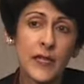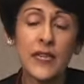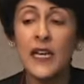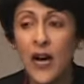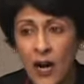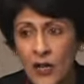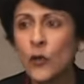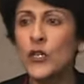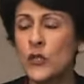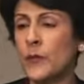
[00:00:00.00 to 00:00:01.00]
they are
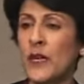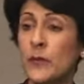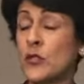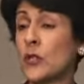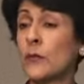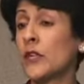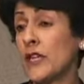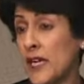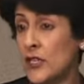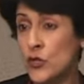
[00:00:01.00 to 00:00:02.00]
going to be able to
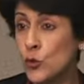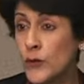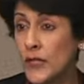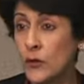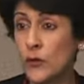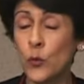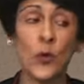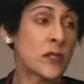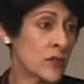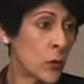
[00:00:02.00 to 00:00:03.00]
communicate to me
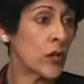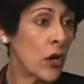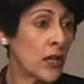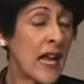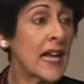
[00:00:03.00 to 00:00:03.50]
what is going on.